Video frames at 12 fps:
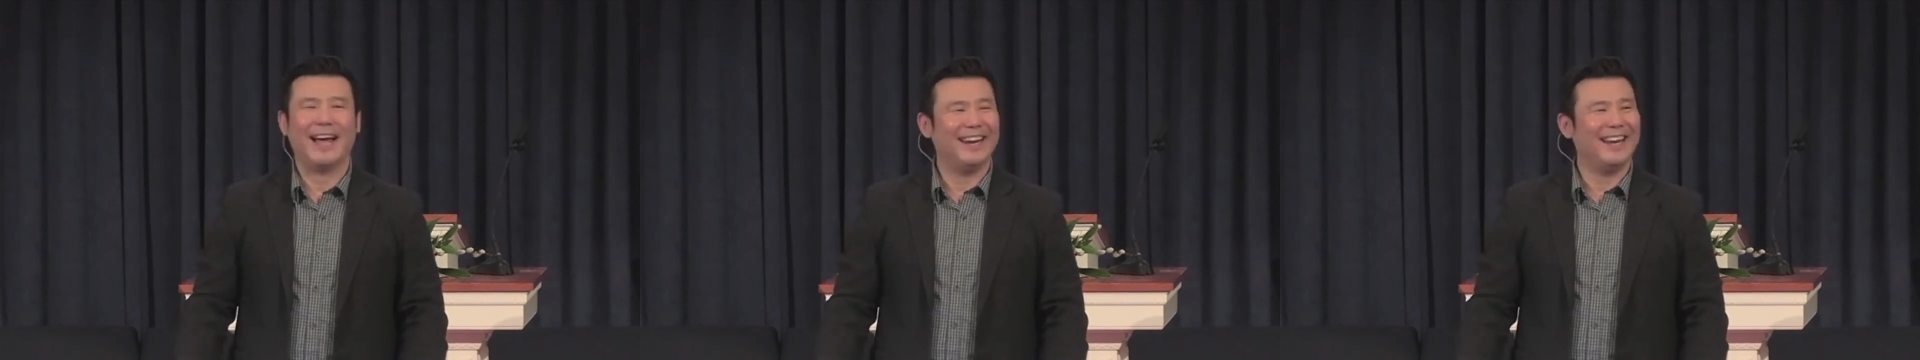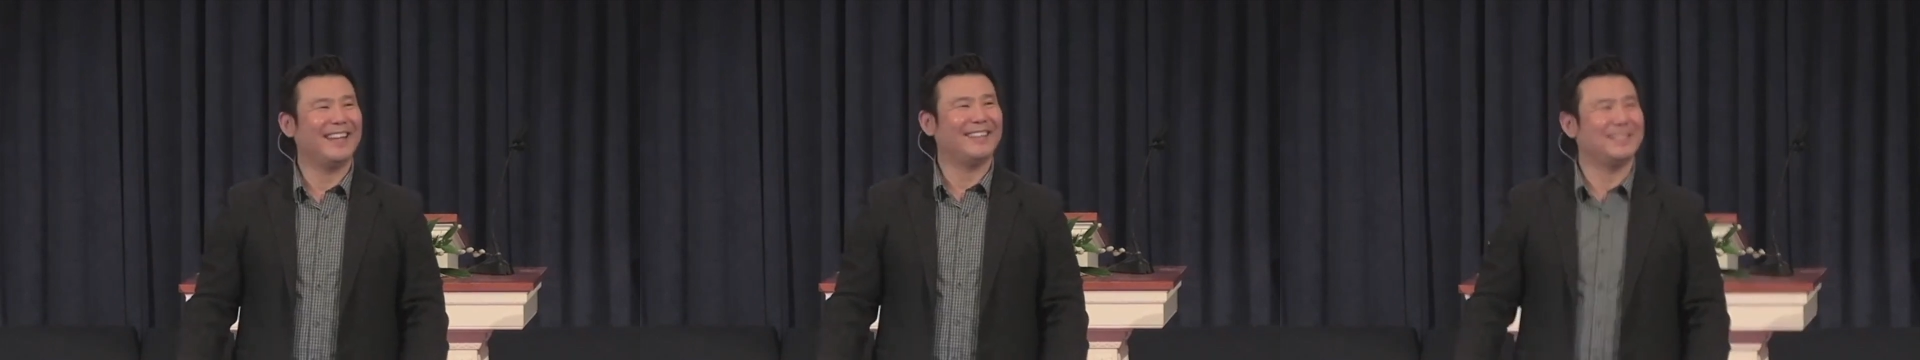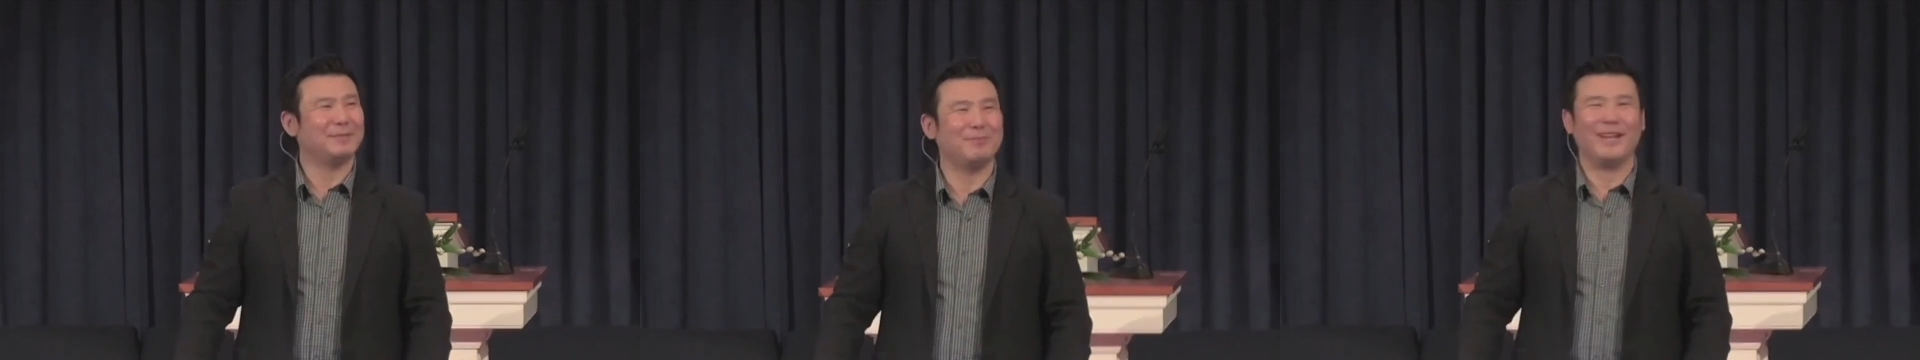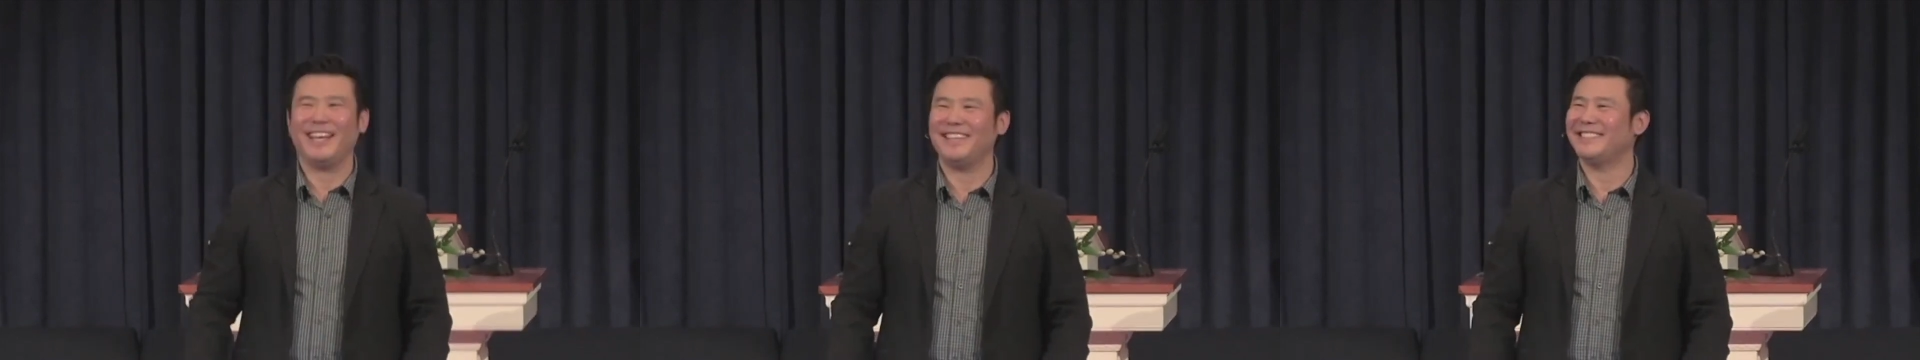I like this
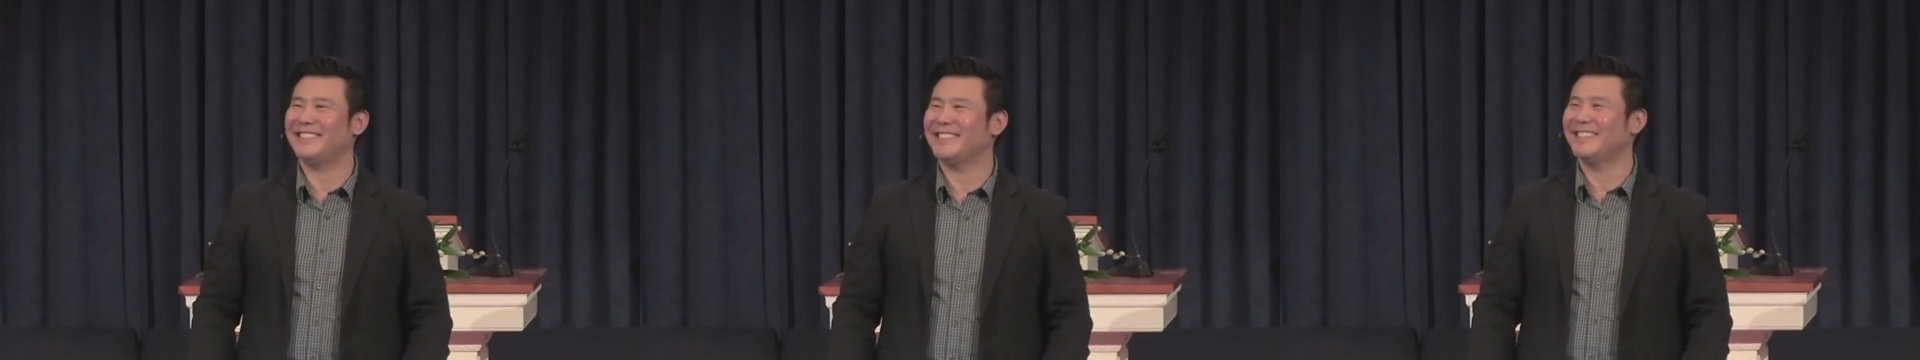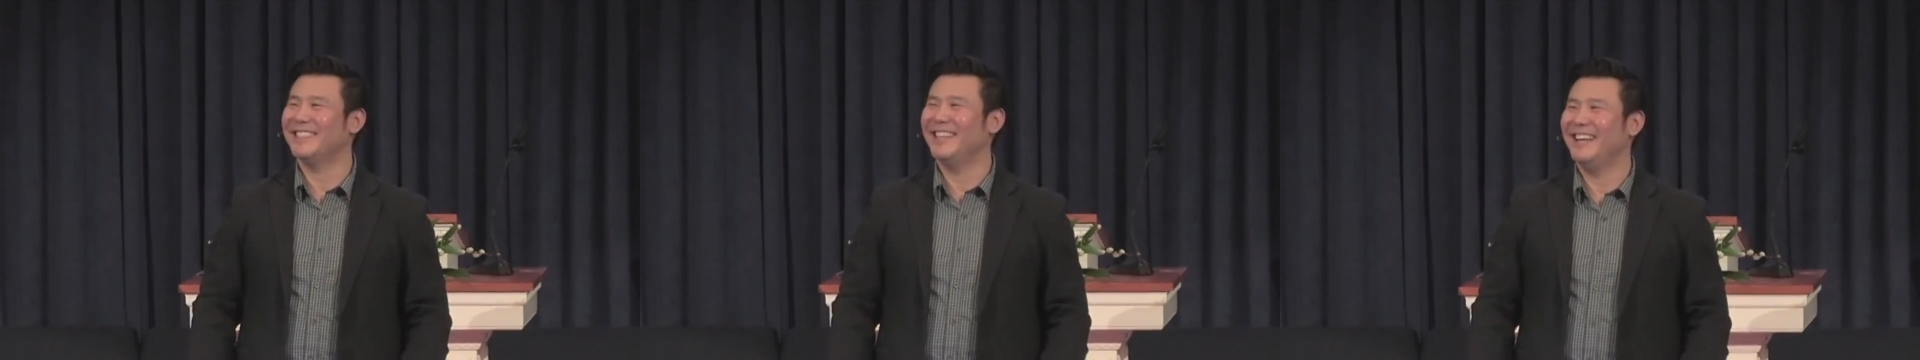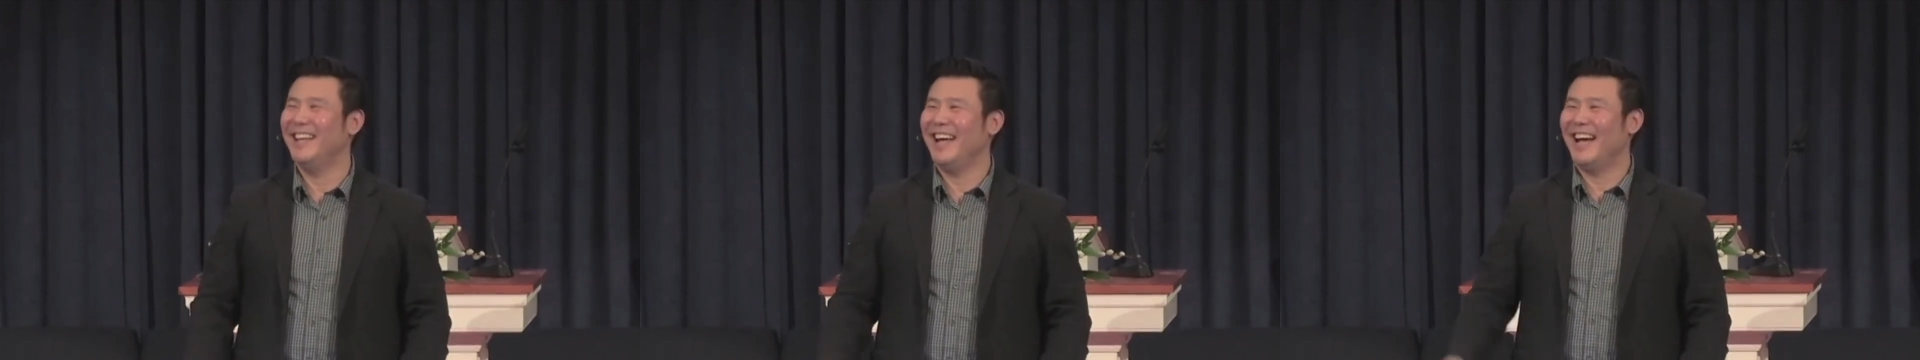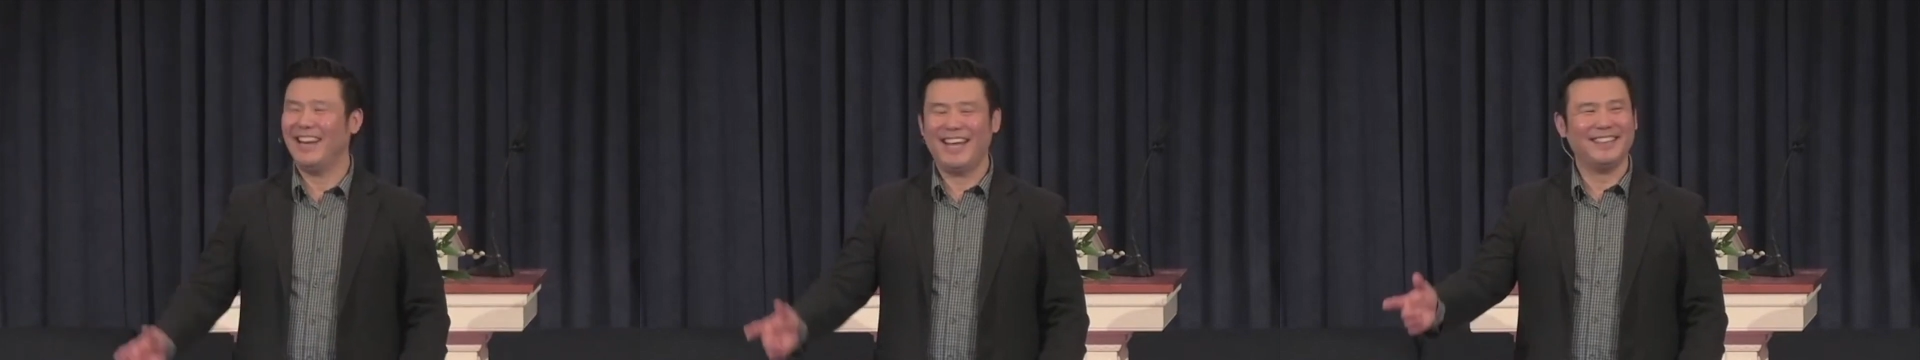place.
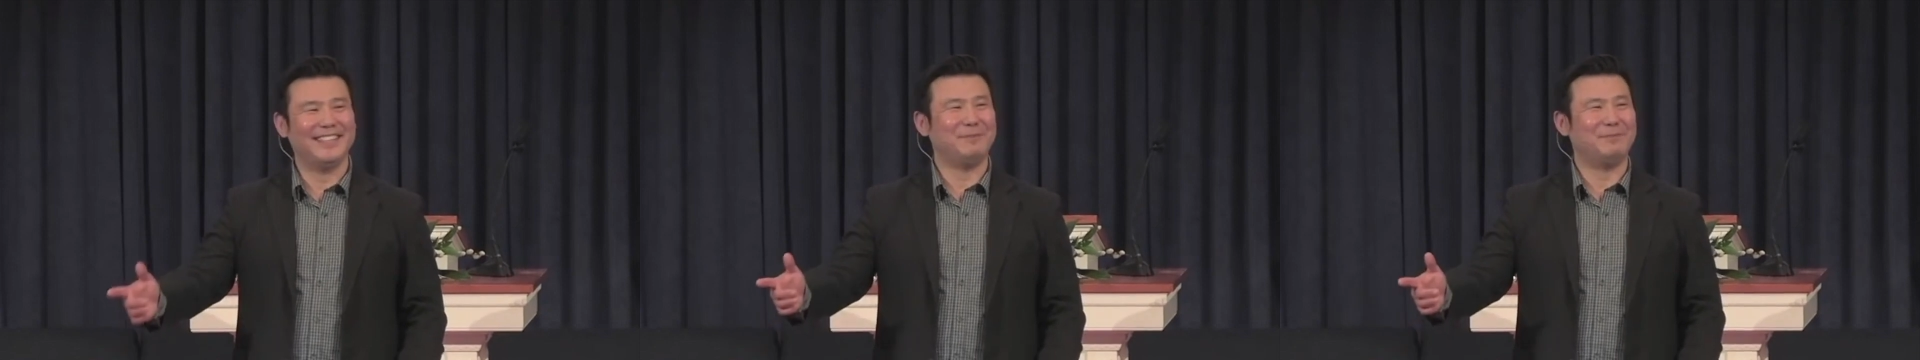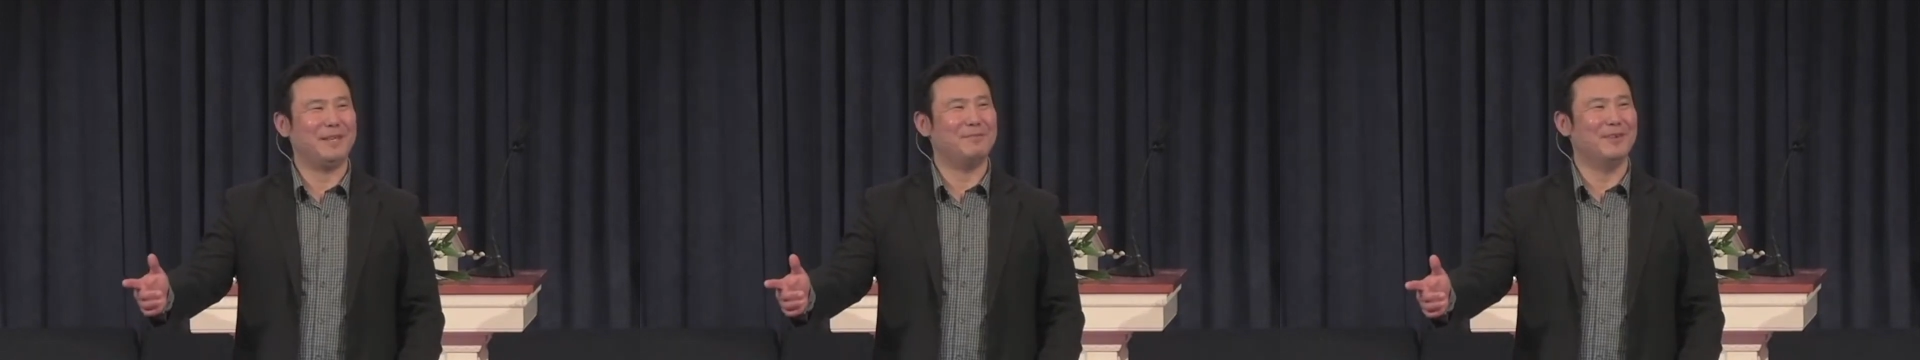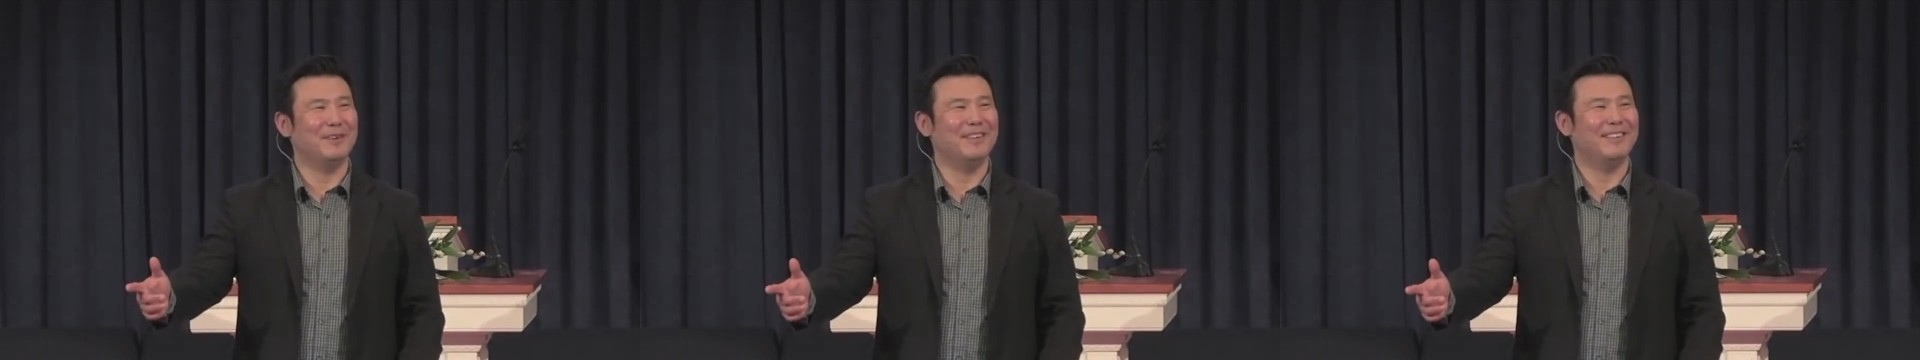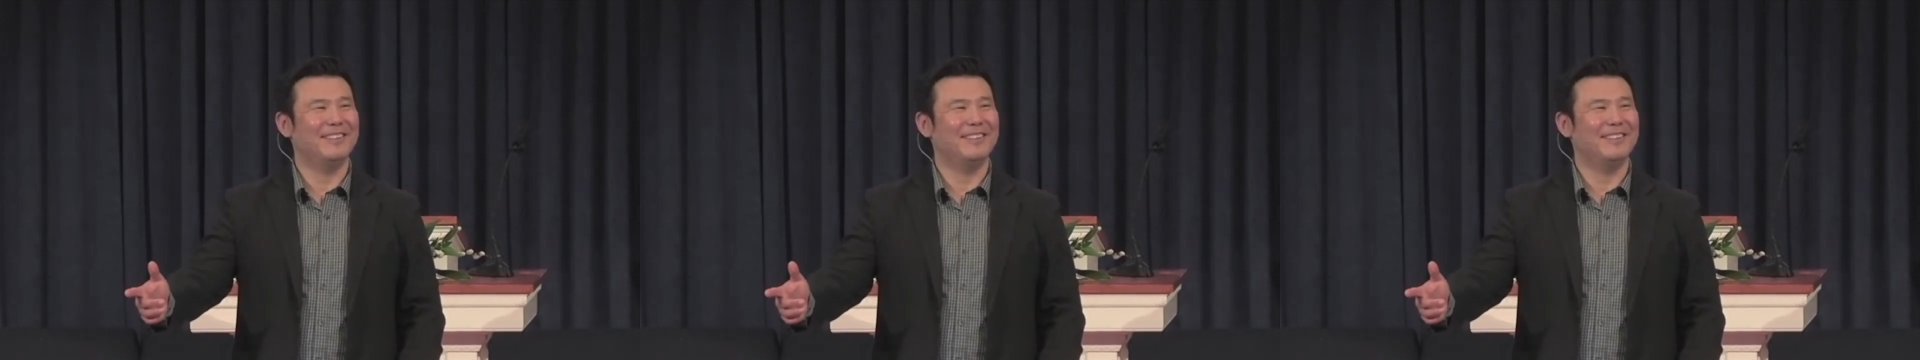I like these people.